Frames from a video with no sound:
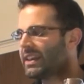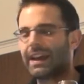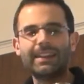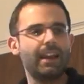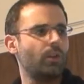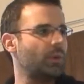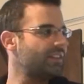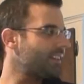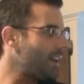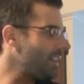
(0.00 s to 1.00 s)
cannelle.
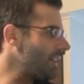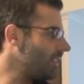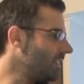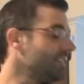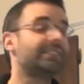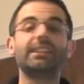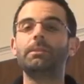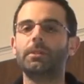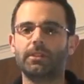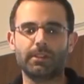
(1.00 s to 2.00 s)
What's cannelle?
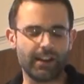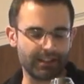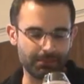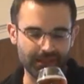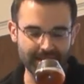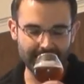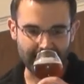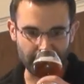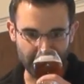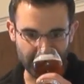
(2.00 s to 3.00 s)
Cinnamon. I smell
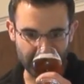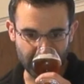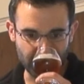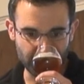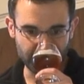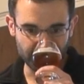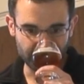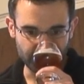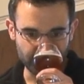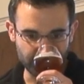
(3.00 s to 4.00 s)
cinnamon in there
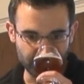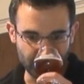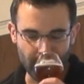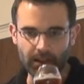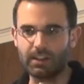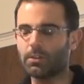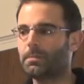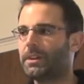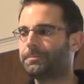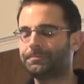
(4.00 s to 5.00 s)
a little
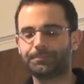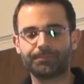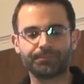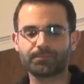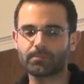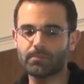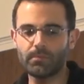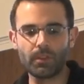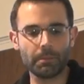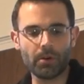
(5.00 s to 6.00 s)
bit,
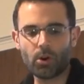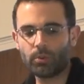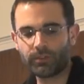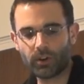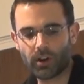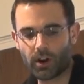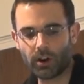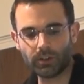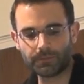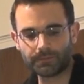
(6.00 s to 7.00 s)
but
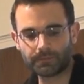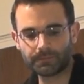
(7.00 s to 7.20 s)
overall,